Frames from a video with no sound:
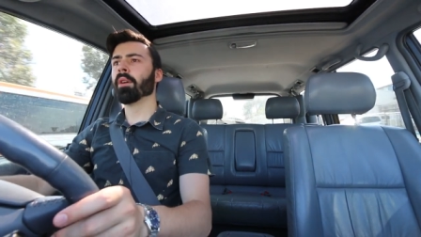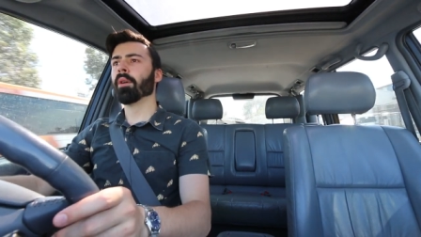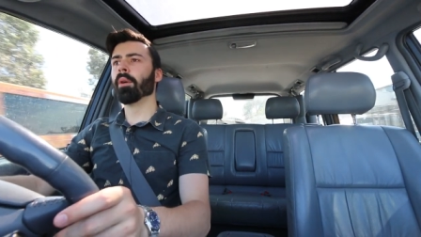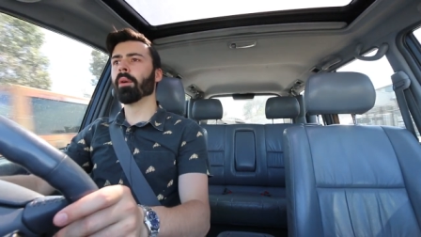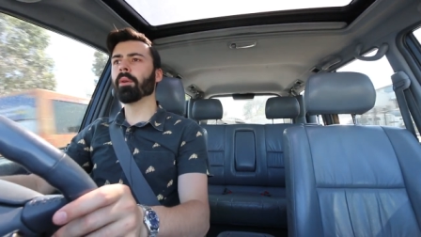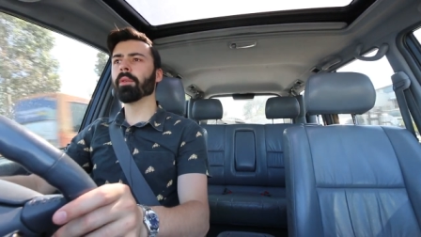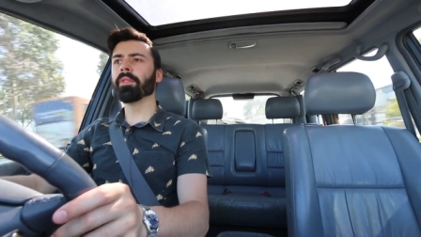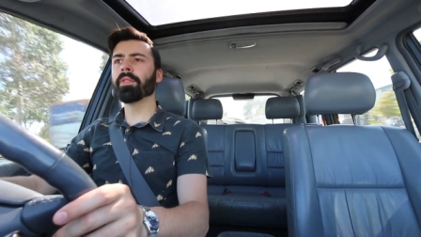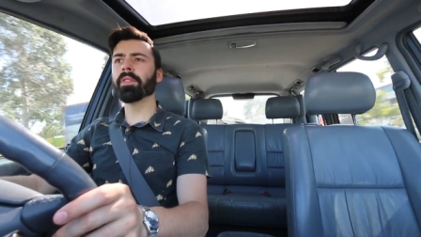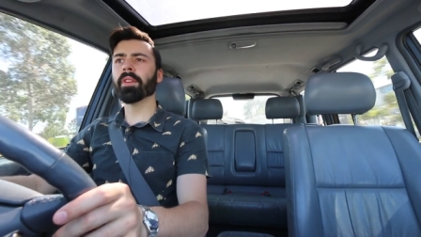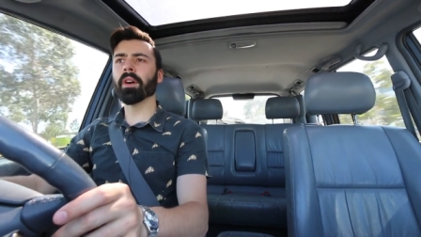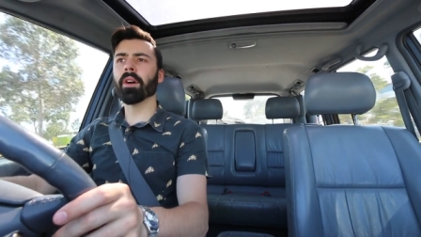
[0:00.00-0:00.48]

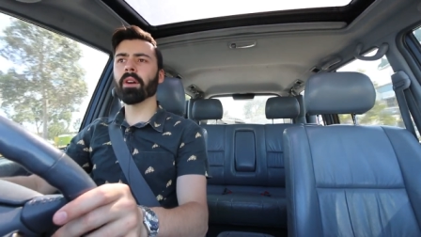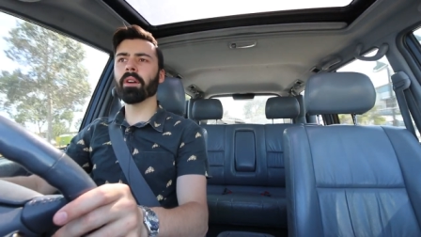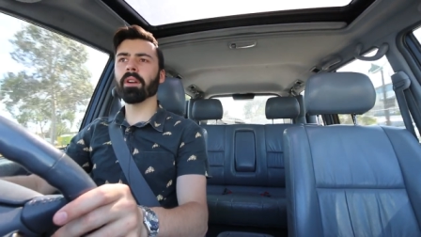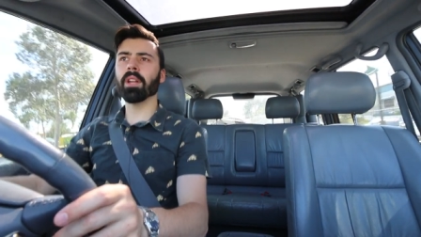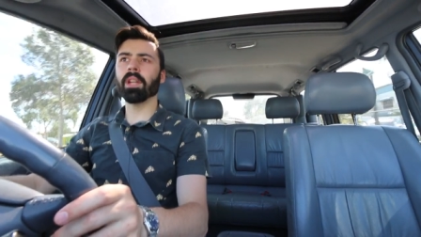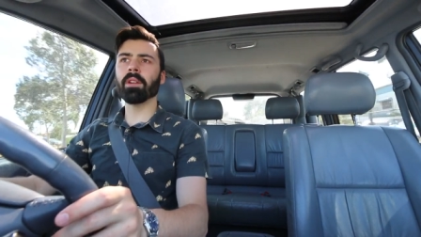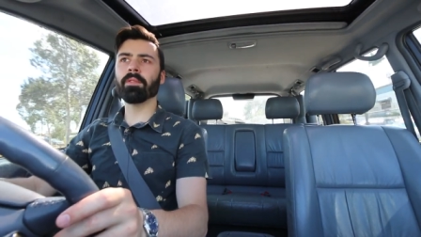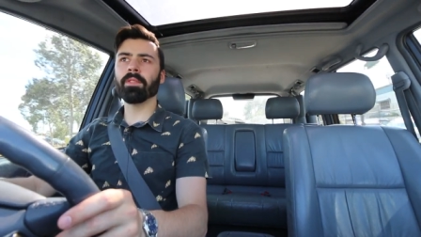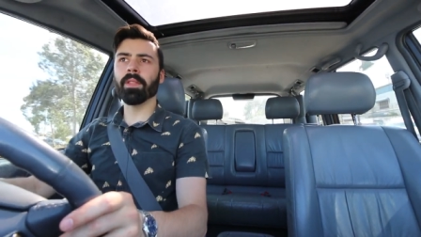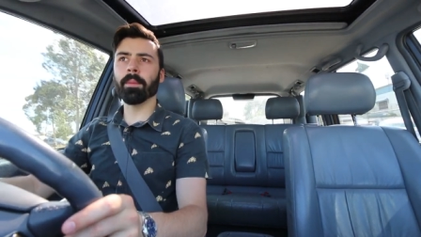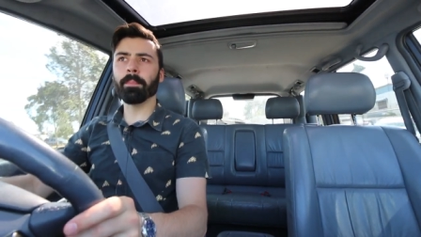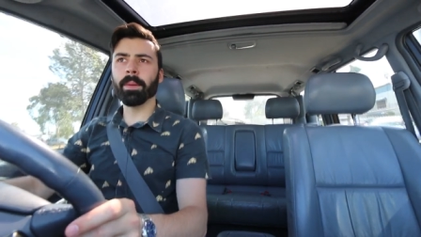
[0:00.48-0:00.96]
Also,
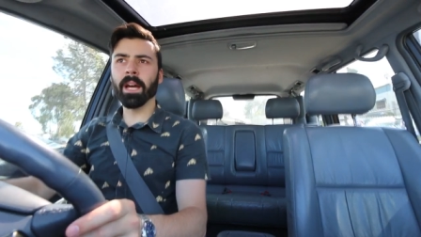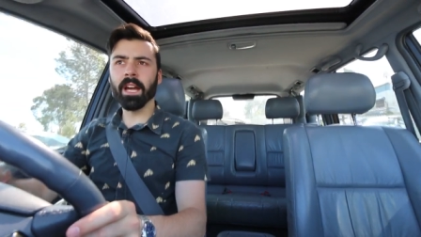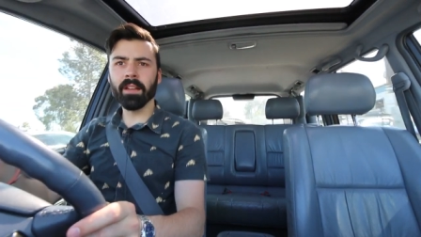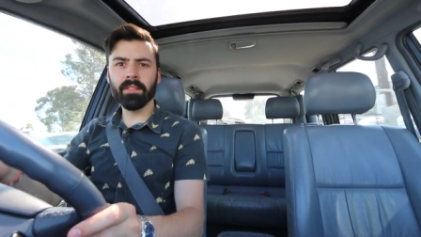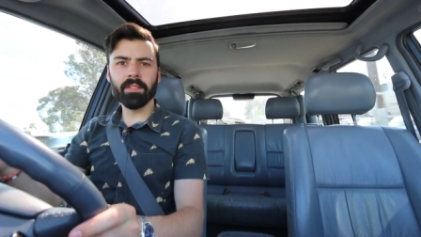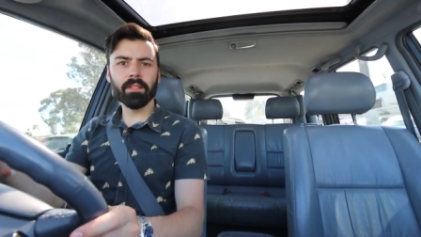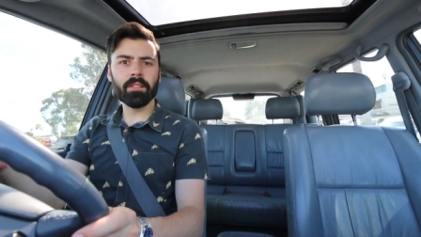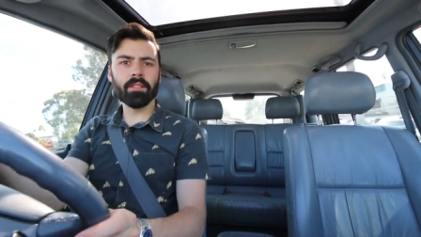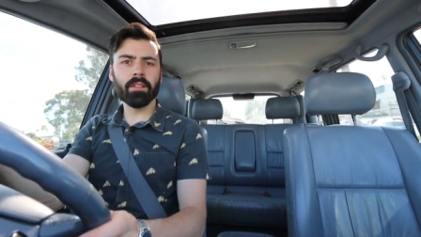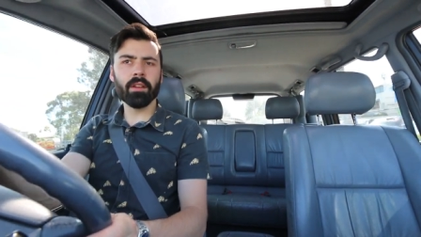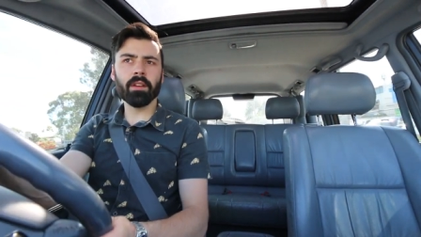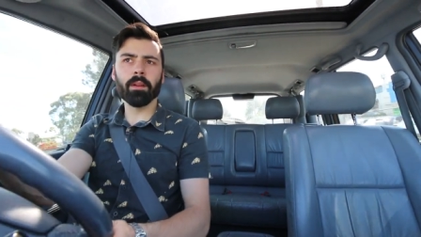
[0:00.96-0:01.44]
if the
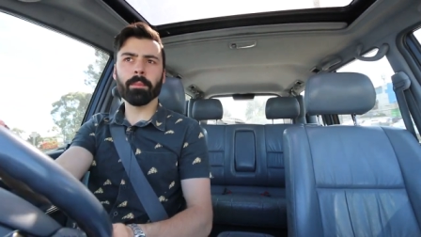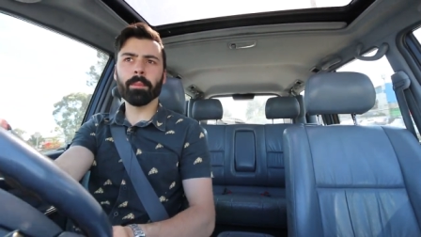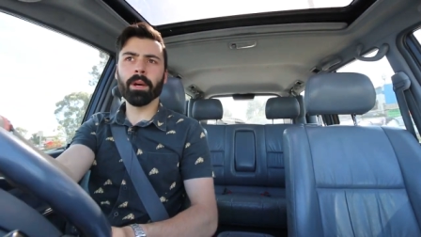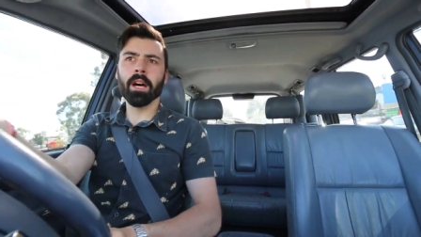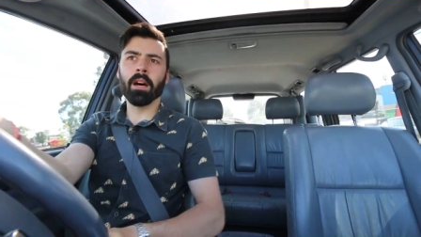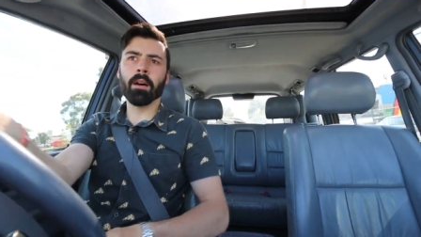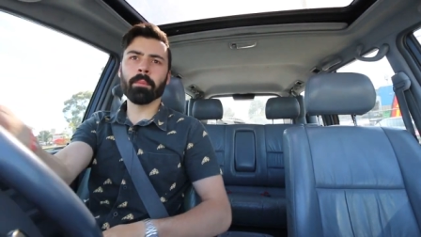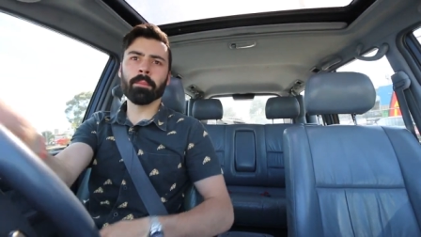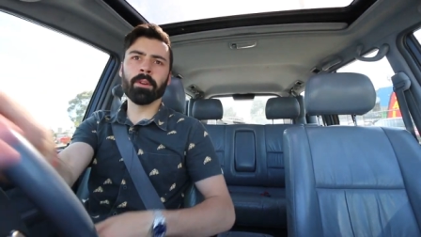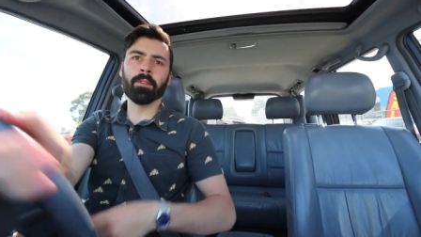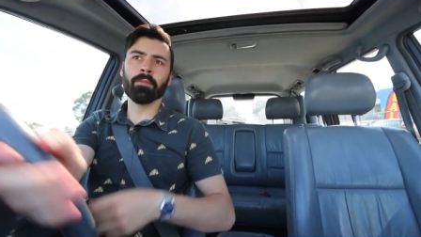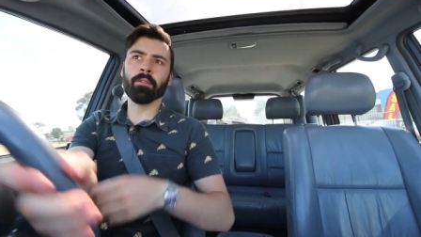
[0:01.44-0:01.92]
passenger
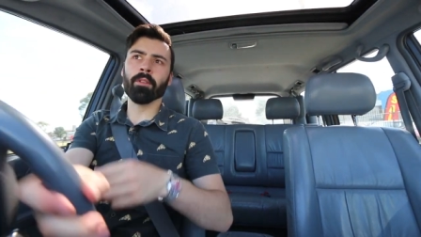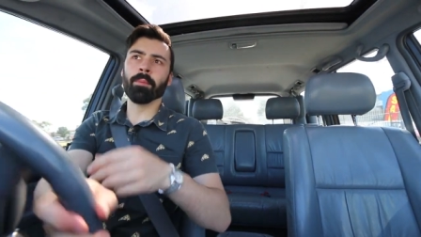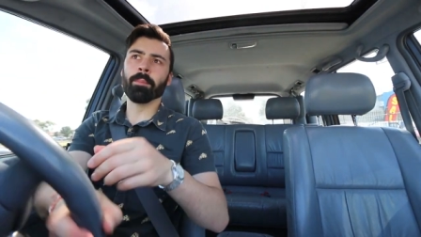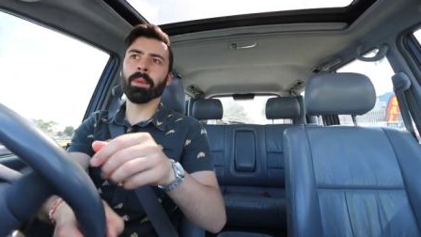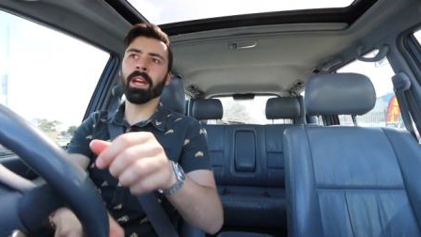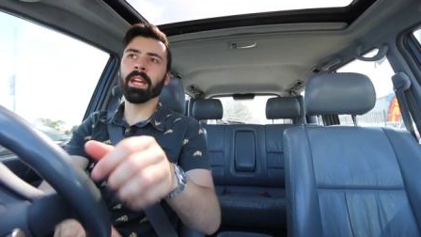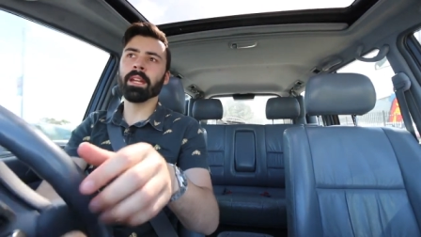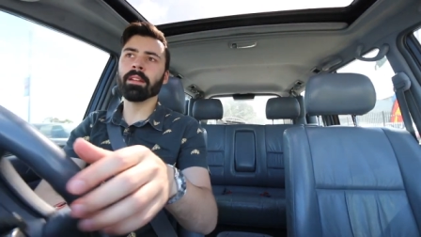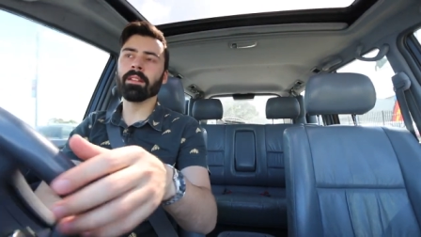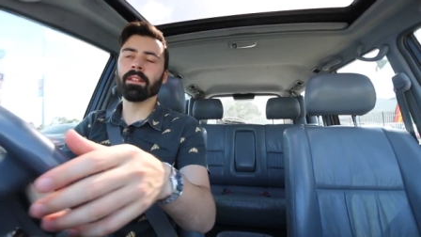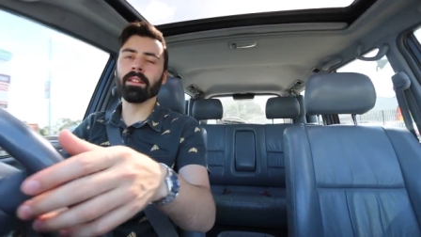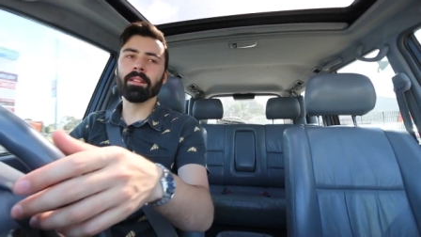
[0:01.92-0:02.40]
compartment
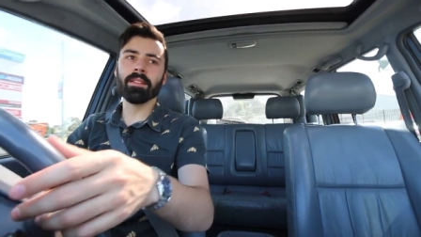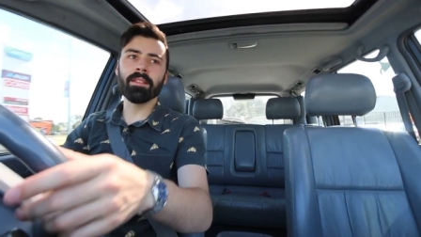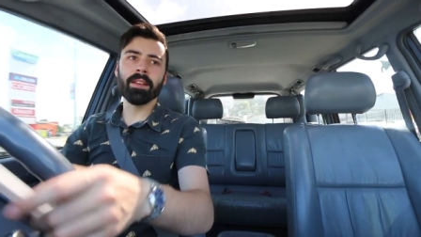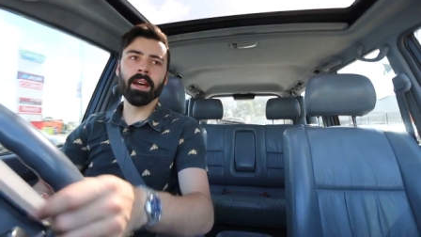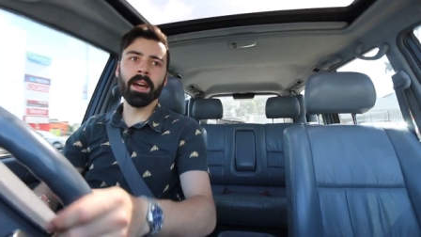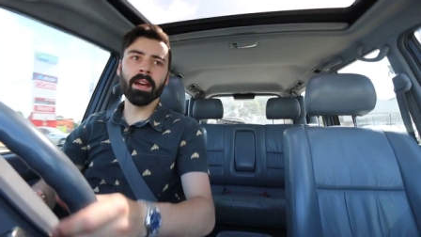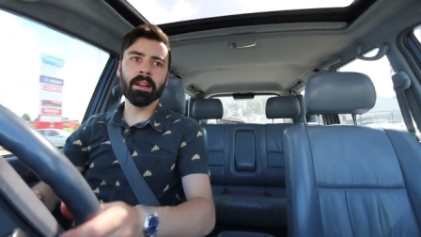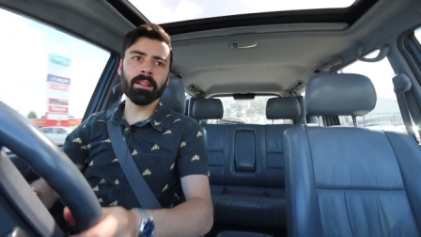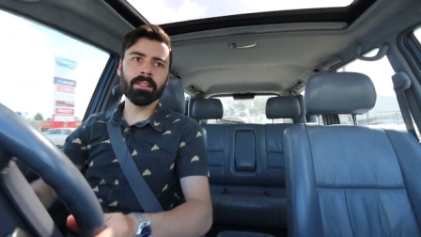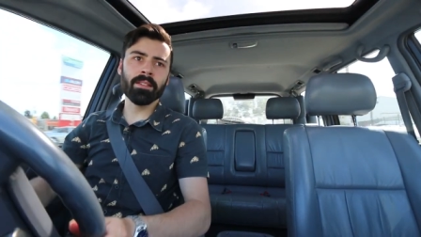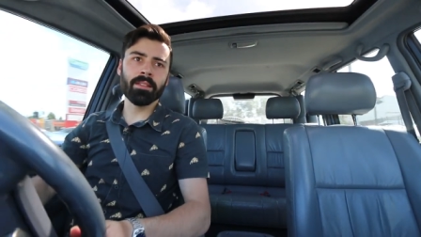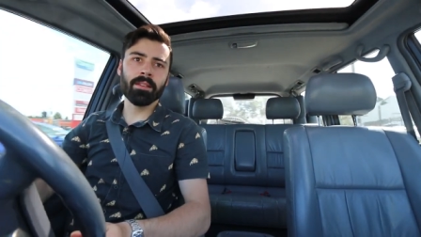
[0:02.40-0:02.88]
remained
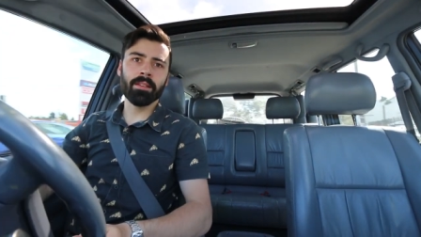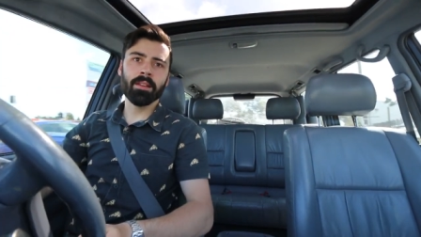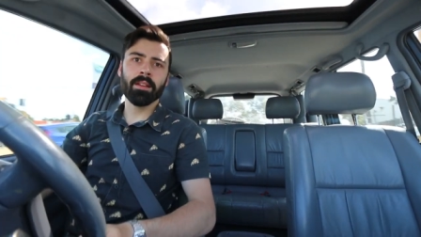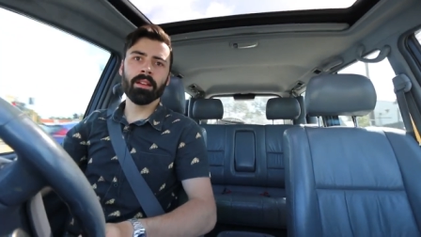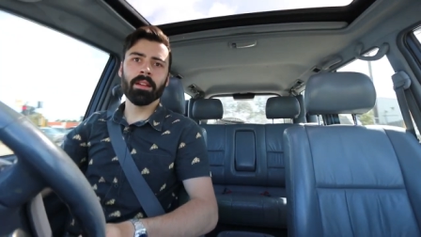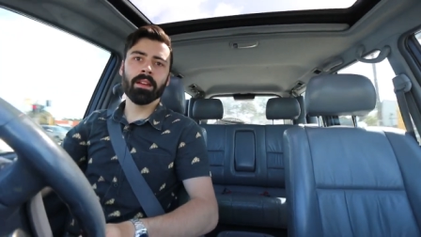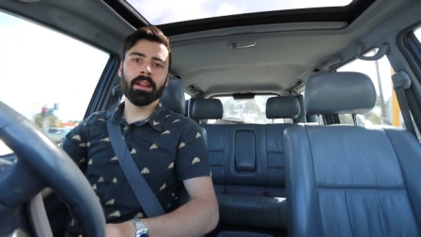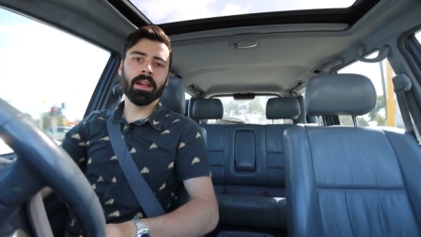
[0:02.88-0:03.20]
intact